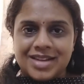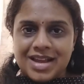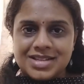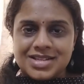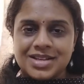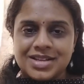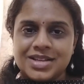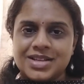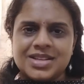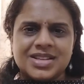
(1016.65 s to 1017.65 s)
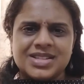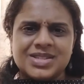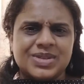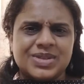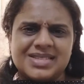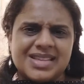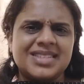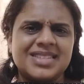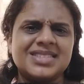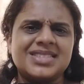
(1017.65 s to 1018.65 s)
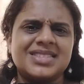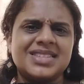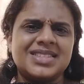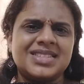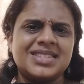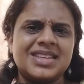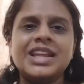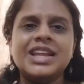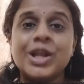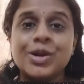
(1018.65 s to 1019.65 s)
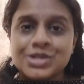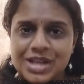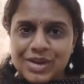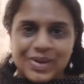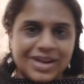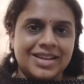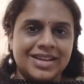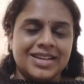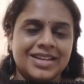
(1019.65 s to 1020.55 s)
Right? So the sentence is an illogical one.